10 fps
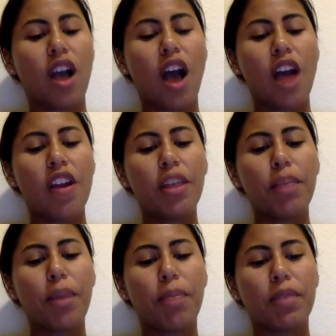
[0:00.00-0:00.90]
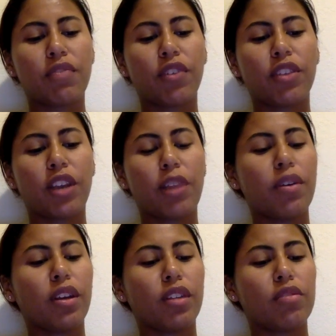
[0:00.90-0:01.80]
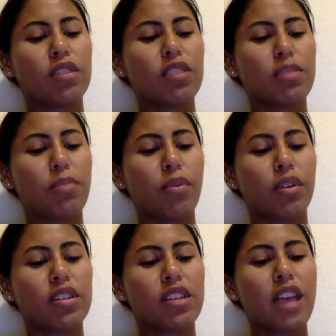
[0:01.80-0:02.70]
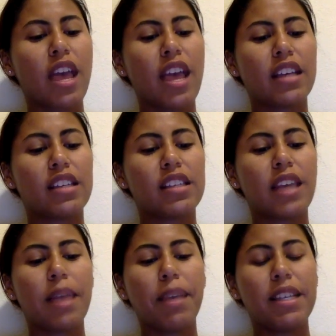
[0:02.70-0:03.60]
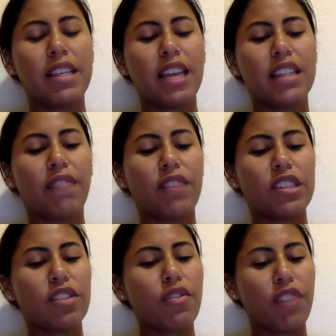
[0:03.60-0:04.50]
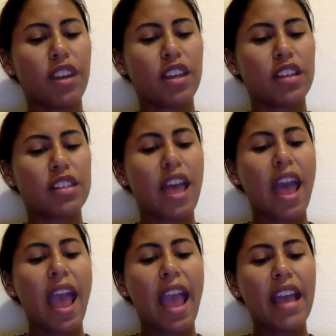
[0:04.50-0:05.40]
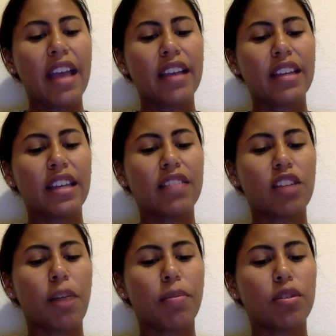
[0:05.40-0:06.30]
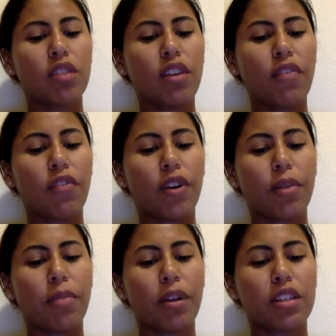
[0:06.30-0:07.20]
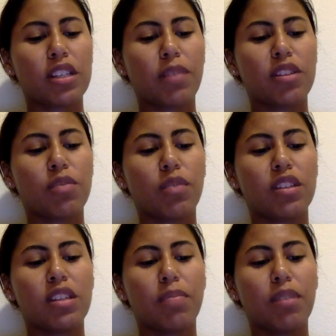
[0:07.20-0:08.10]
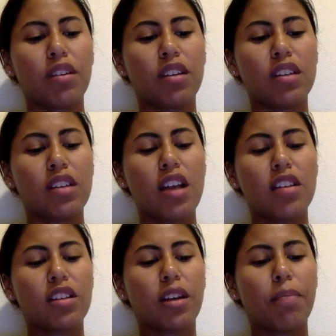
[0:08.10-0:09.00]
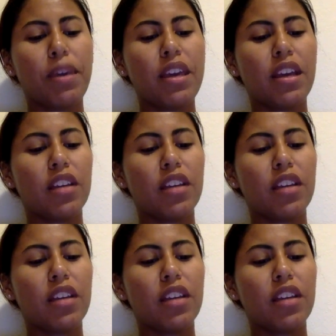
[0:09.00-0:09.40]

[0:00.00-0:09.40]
Another purpose for therapeutic use of sports is it maintains physical fitness and gives opportunity for participants with disabilities to compete in